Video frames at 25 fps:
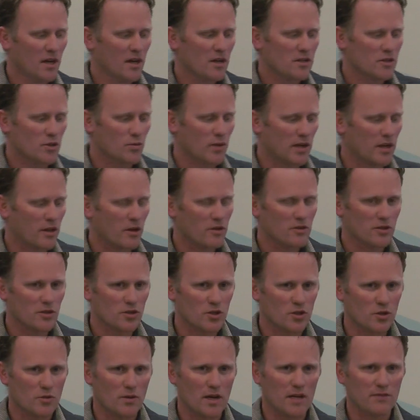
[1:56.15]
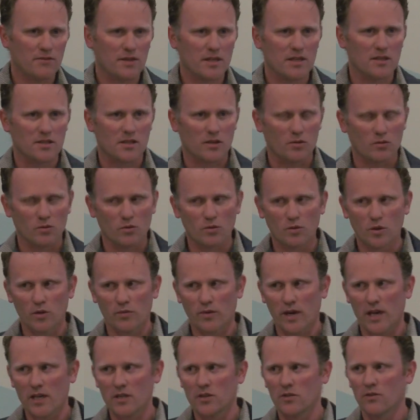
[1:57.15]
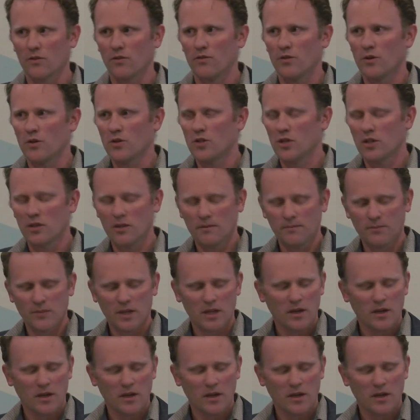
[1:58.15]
So one of those is UAVs. They're all the rage of the future,